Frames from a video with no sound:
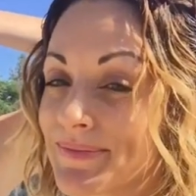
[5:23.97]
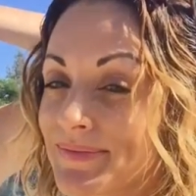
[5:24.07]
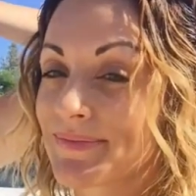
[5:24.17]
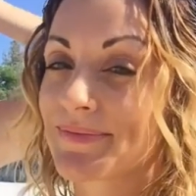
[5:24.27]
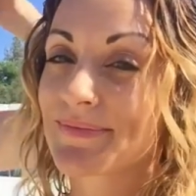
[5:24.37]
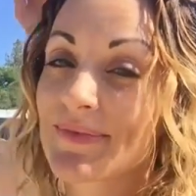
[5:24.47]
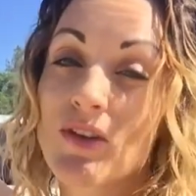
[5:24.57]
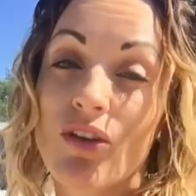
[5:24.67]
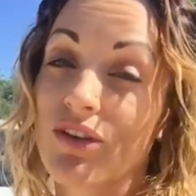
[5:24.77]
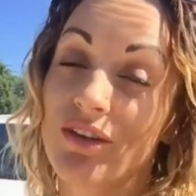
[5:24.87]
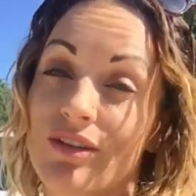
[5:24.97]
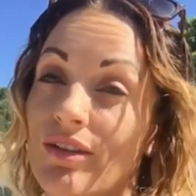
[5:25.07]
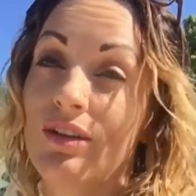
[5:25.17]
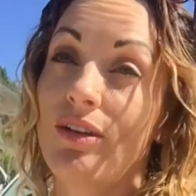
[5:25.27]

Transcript: appropriately. No, mm, no.